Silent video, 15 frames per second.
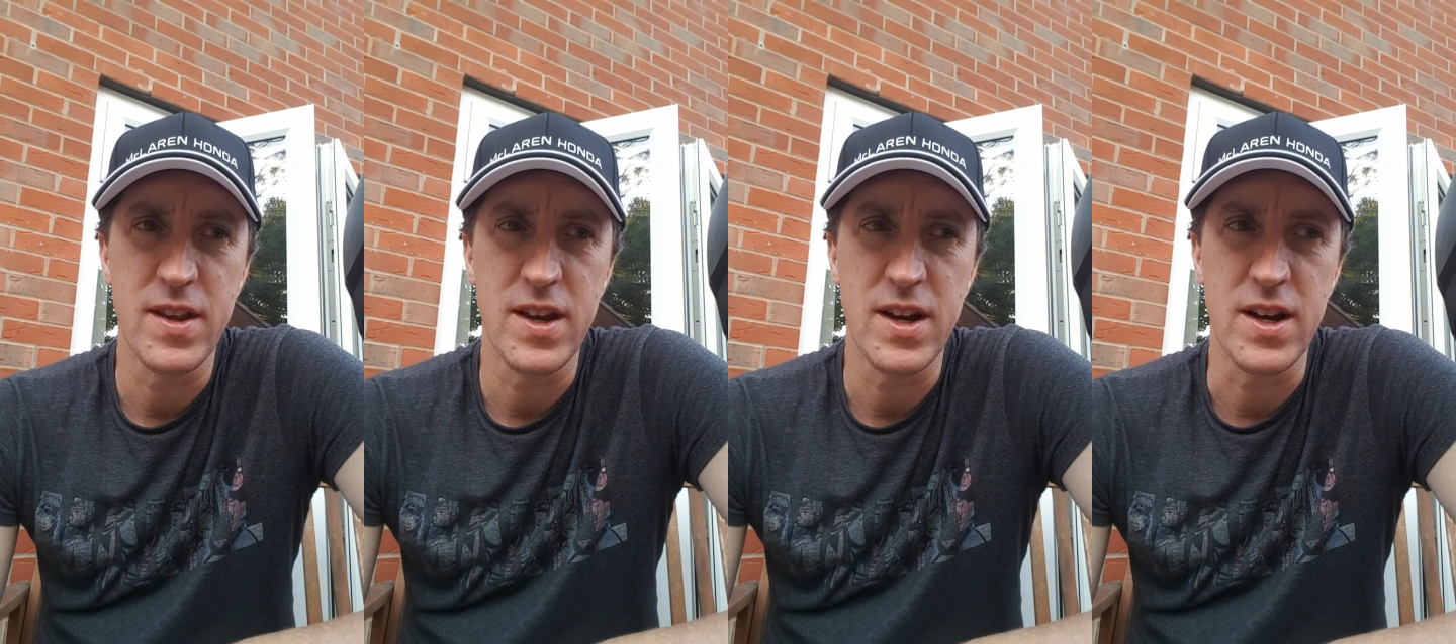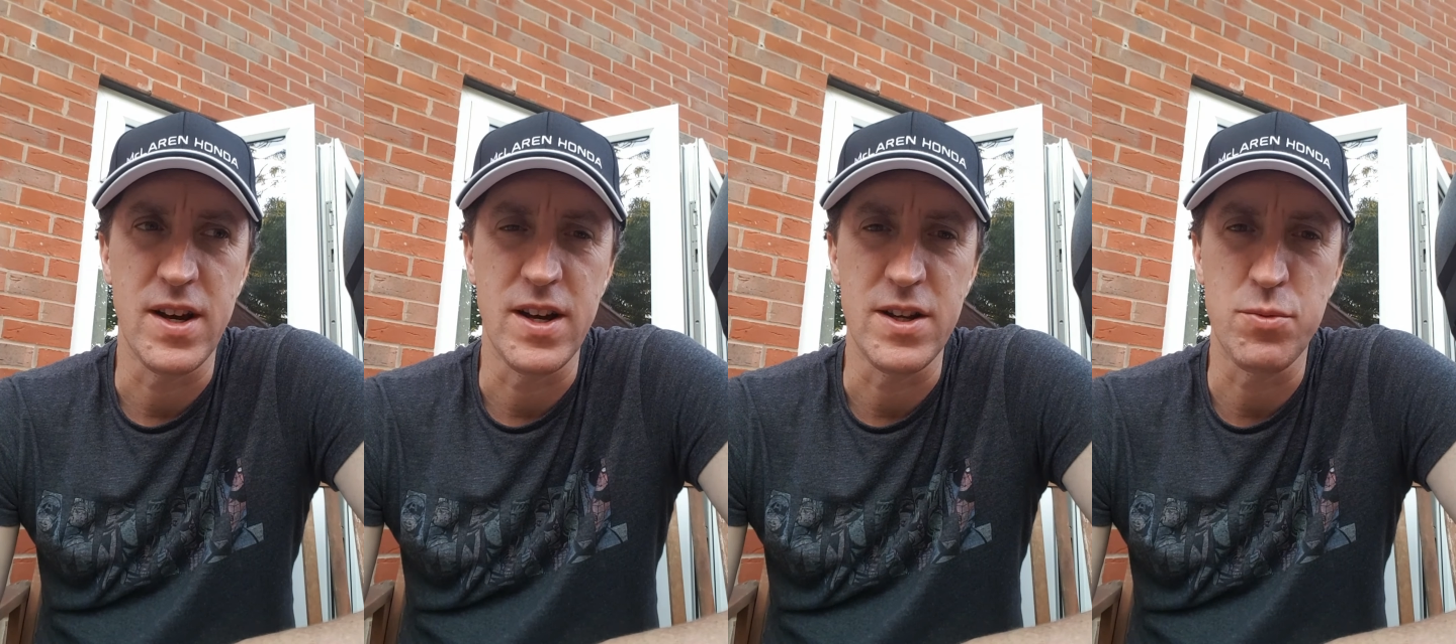
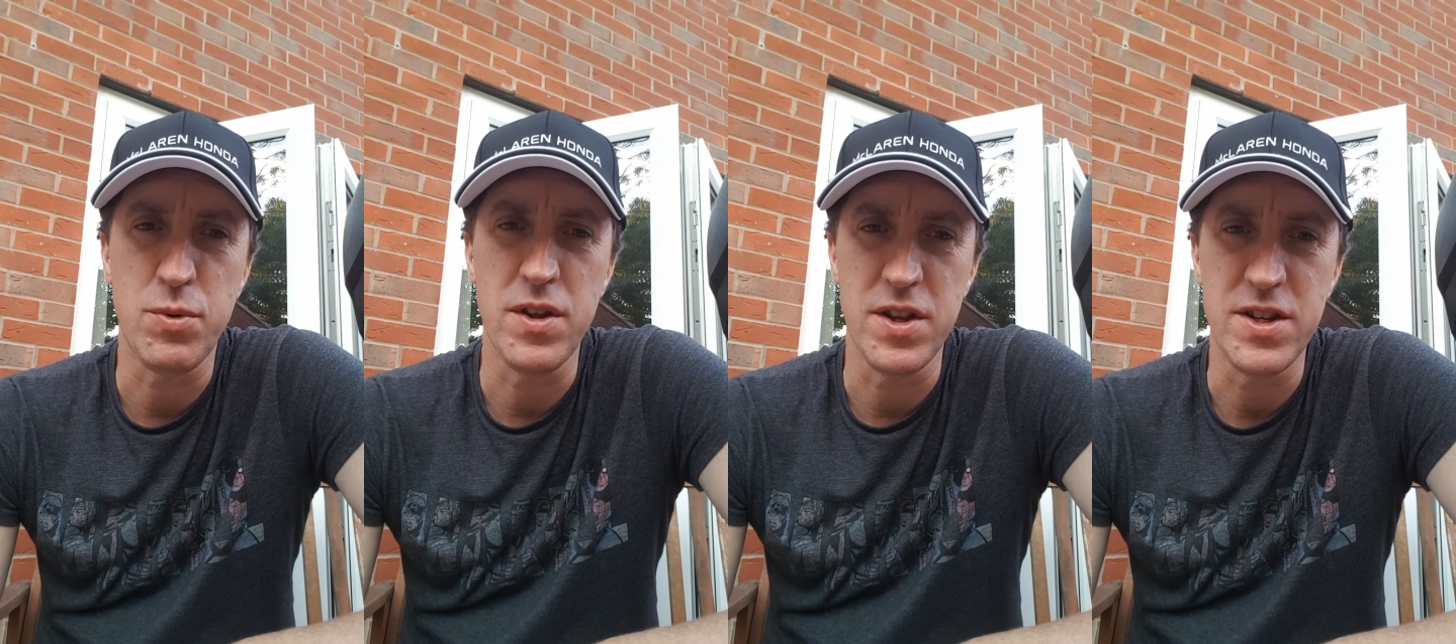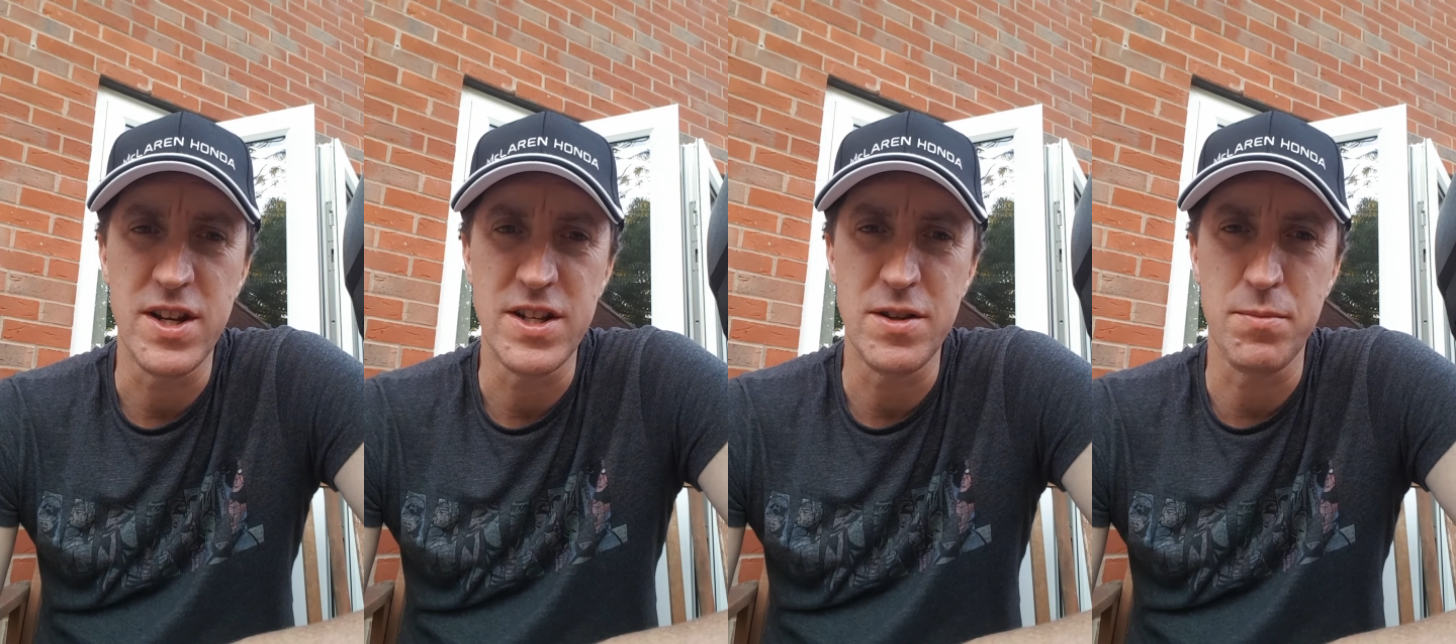is while the
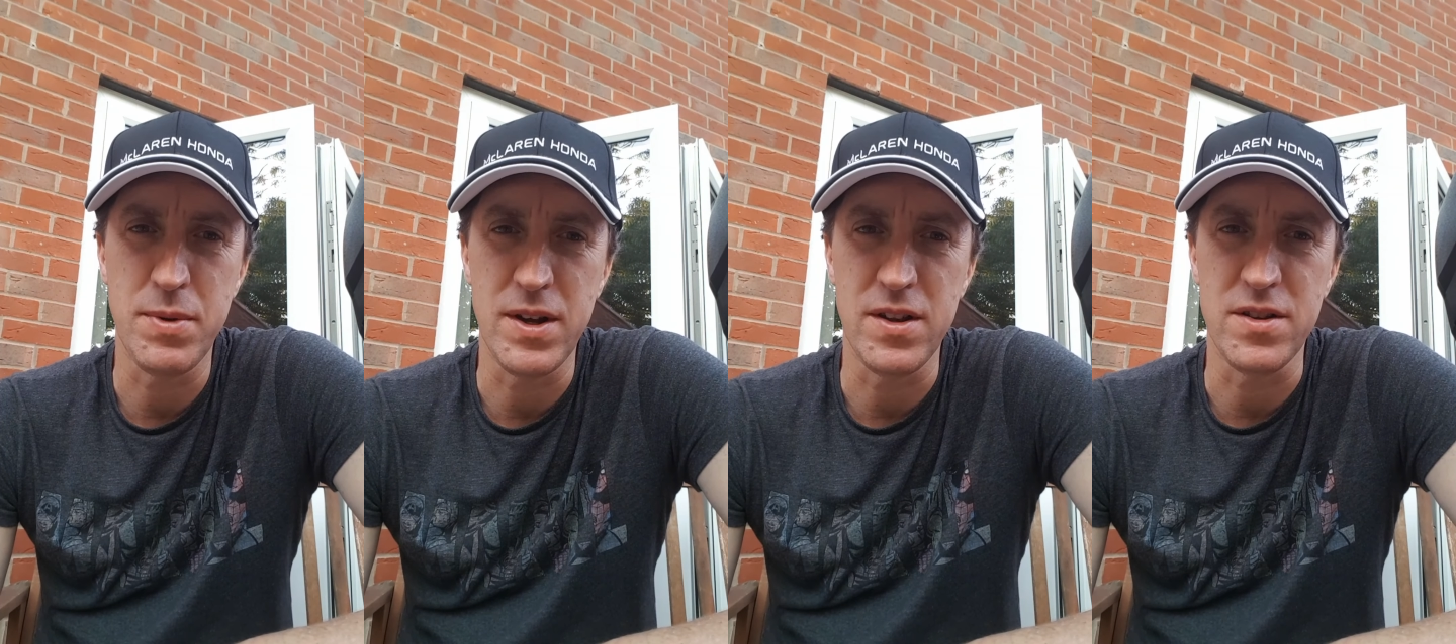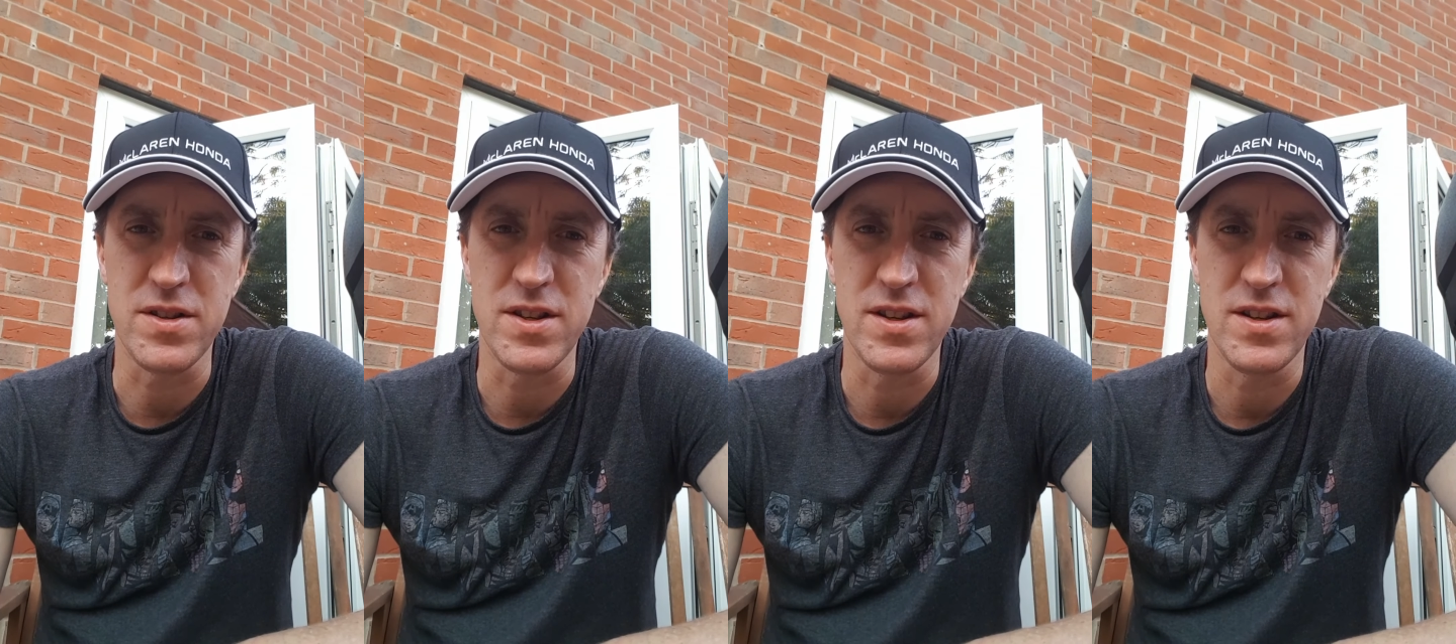
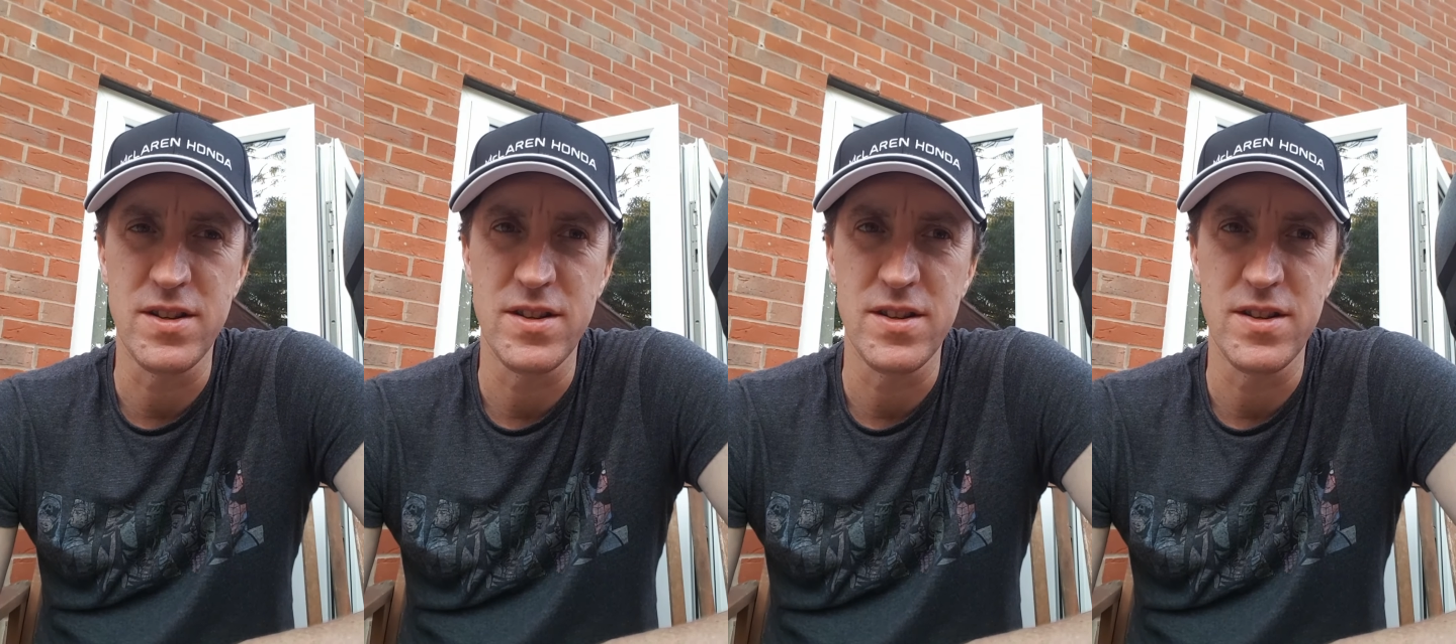decibels